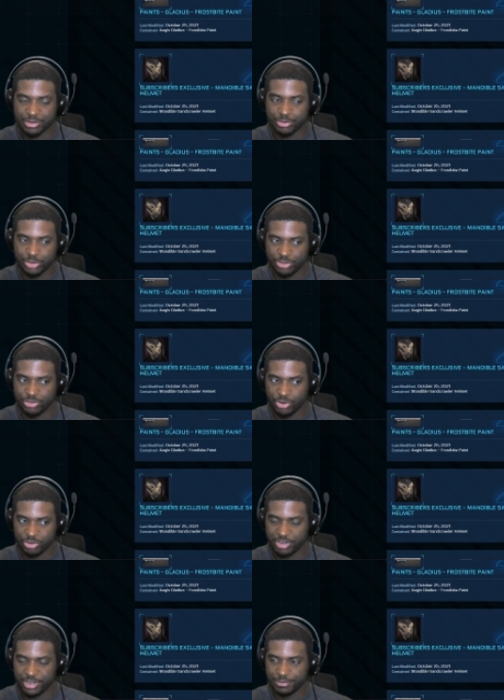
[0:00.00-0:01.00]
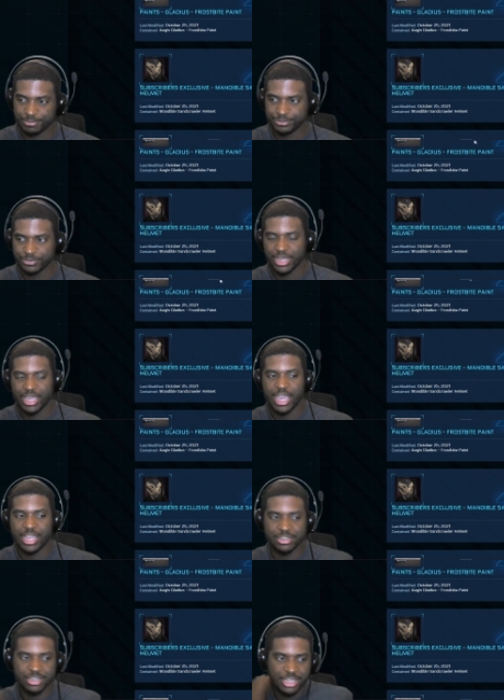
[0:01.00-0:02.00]
with store credit.
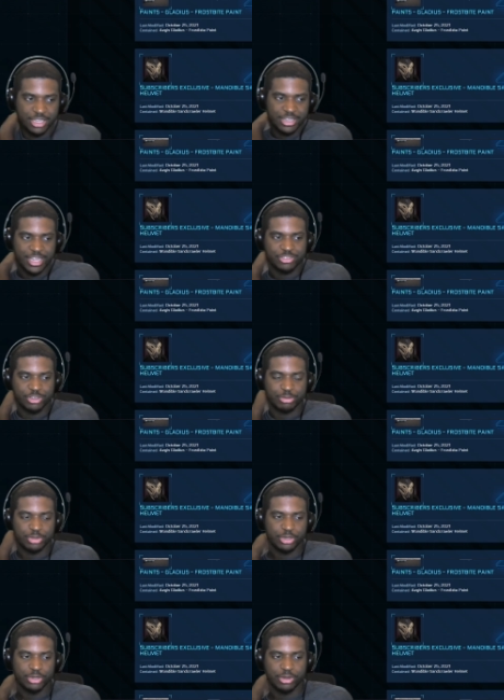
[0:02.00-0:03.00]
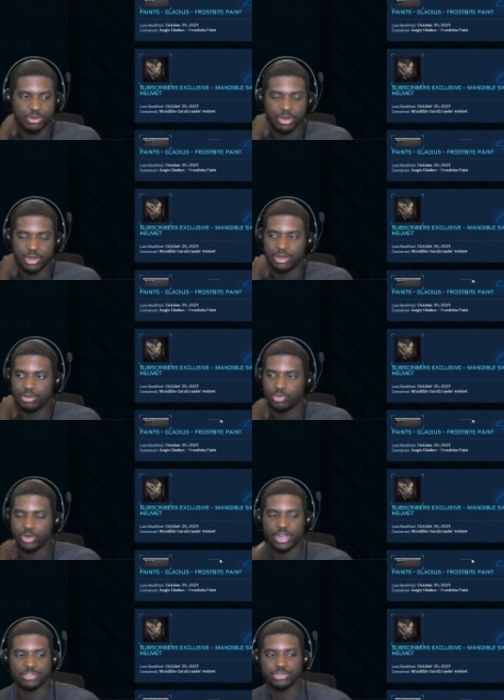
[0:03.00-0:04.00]
And that's a little bit
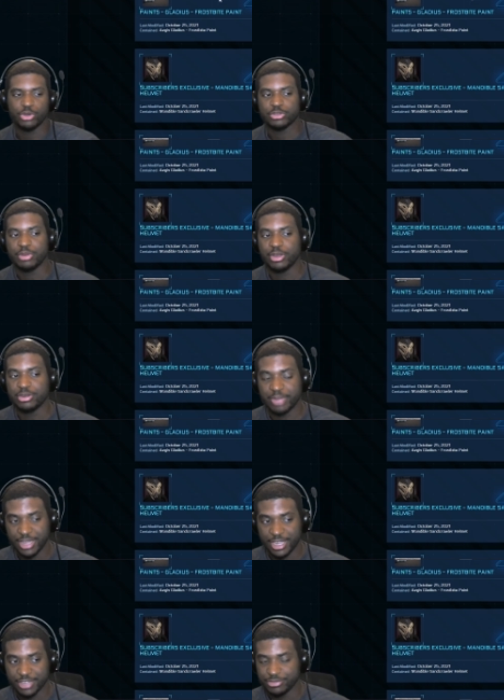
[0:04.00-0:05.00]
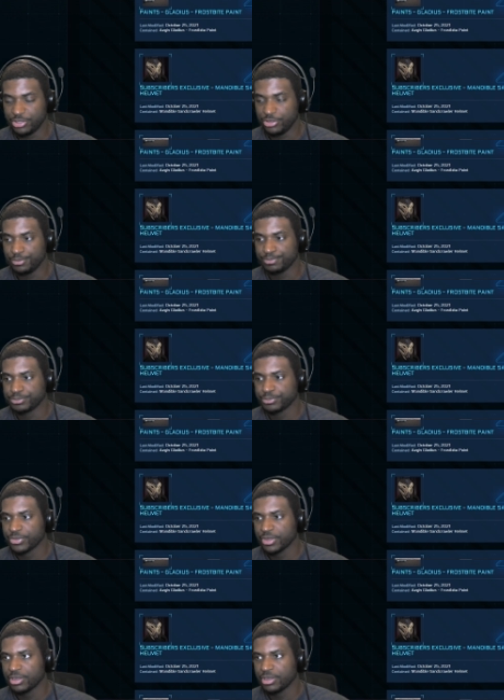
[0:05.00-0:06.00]
what I talked about in my last video.
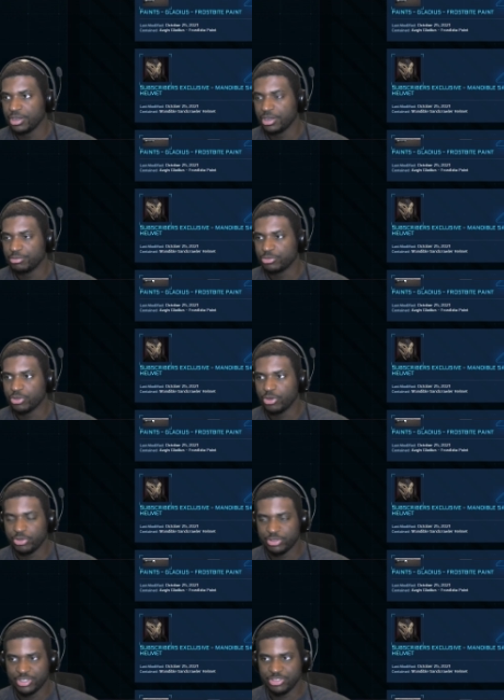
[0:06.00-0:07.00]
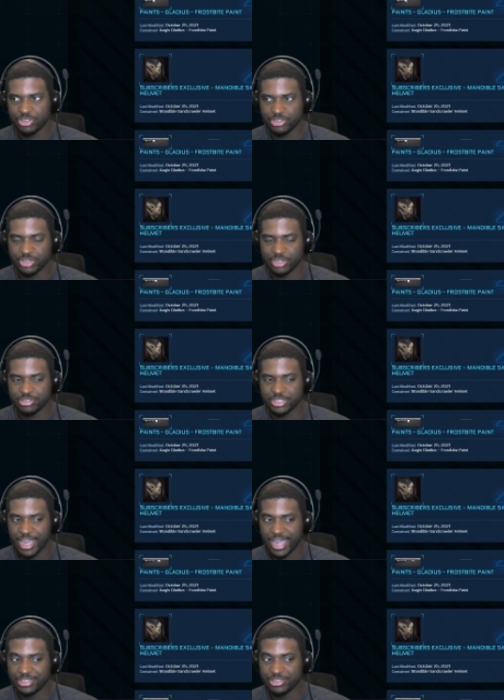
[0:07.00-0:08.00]
So these are essentially
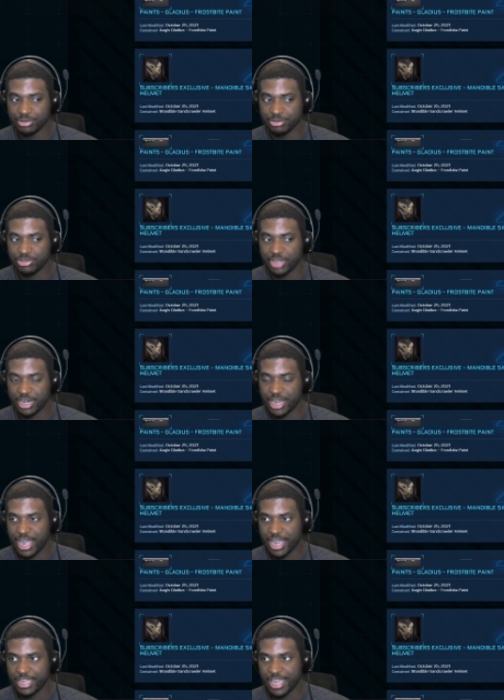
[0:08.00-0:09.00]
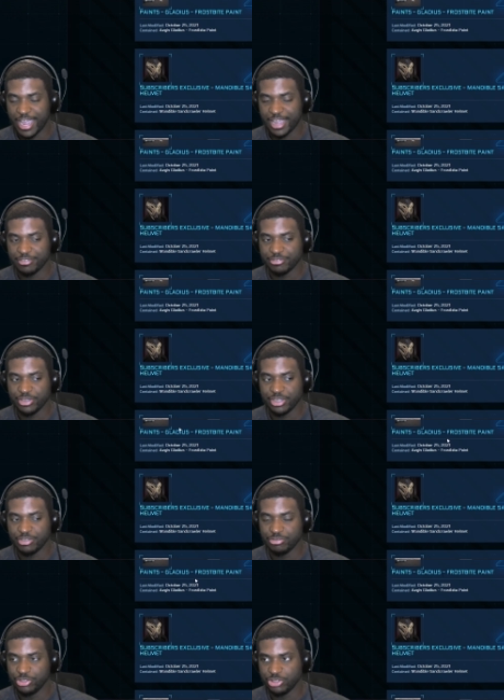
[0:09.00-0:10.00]
items that I have
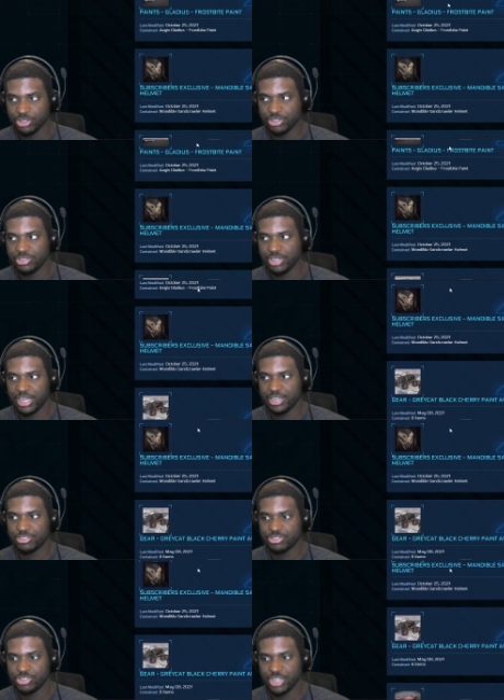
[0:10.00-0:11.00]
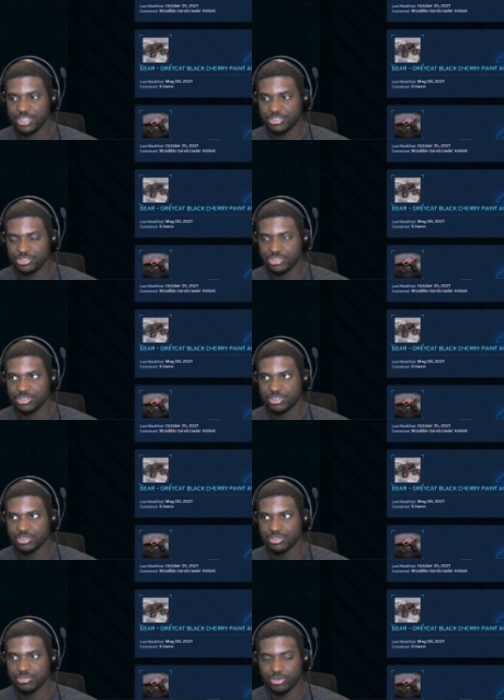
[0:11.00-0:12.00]
returned and exchanged
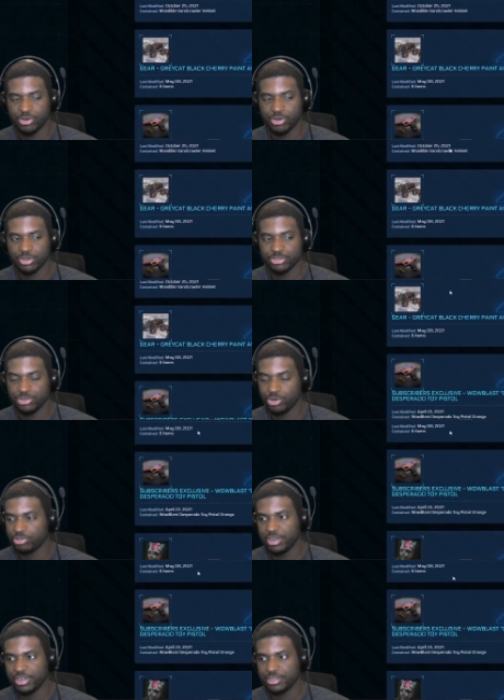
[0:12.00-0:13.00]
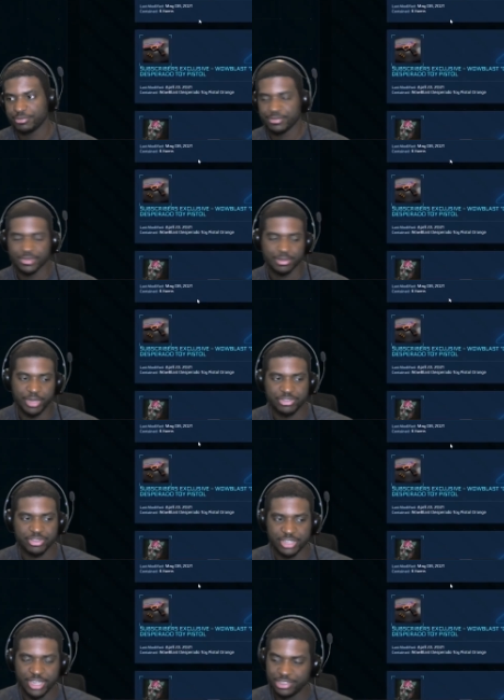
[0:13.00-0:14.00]
for store credit.
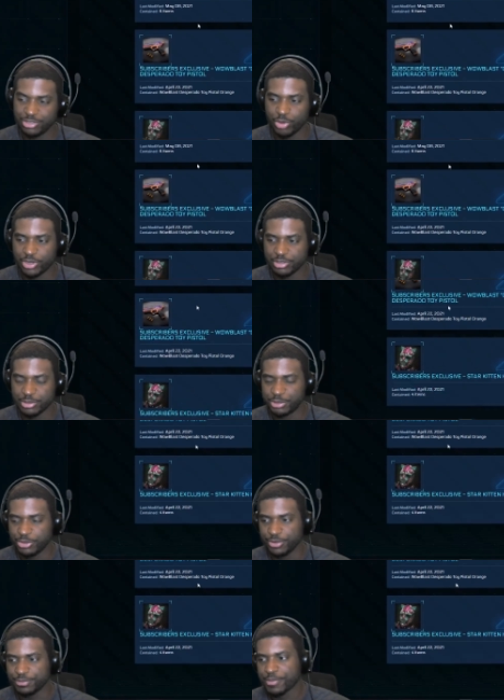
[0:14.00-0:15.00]
Basically, I didn't want them anymore.